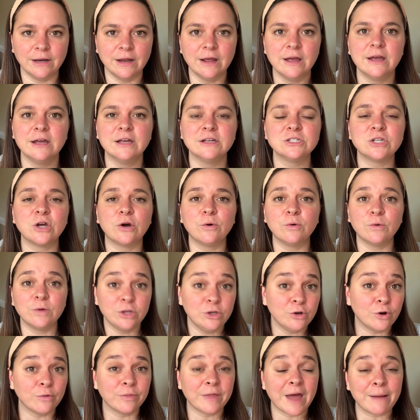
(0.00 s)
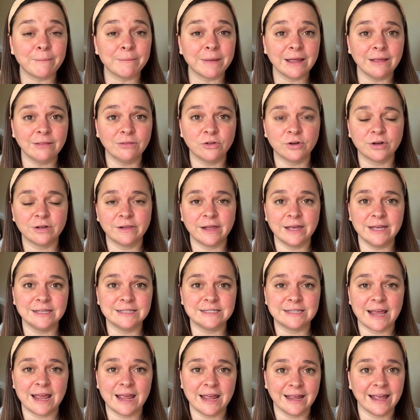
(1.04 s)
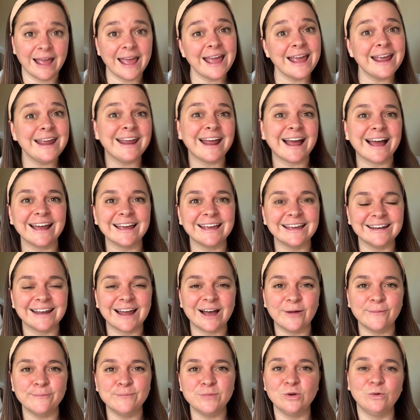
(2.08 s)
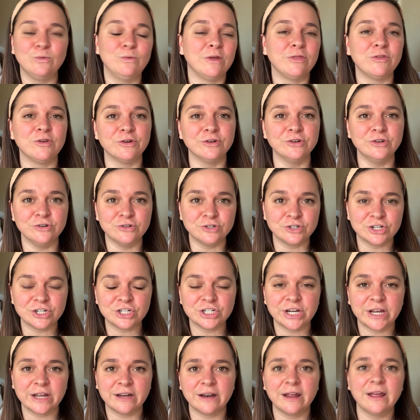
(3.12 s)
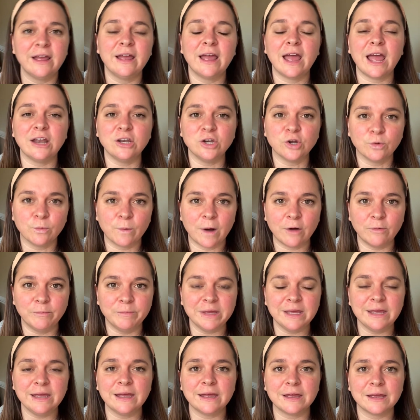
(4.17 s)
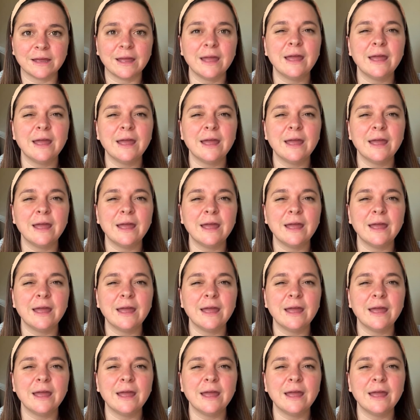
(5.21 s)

So, that might look like saying, hey, I can help you with your nutrition and your well-being,